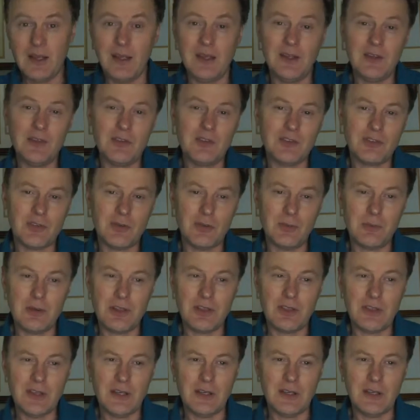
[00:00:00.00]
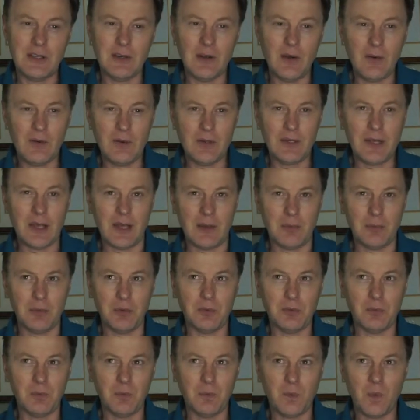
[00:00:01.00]
is to be thinking, okay,
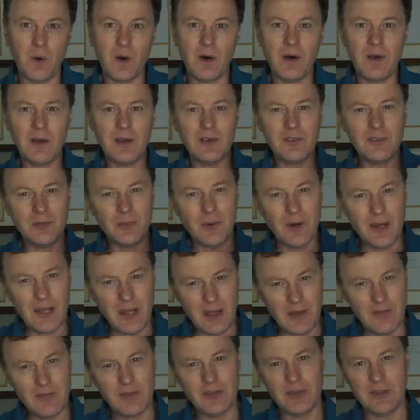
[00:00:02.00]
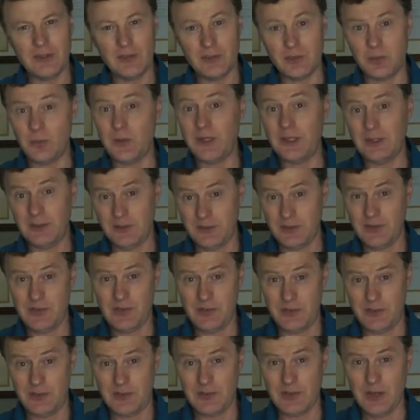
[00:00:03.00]
well, why do I have these
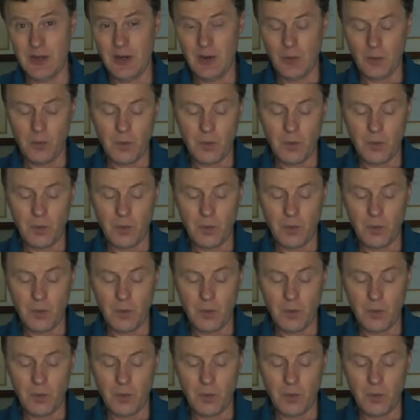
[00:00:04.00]
weaknesses?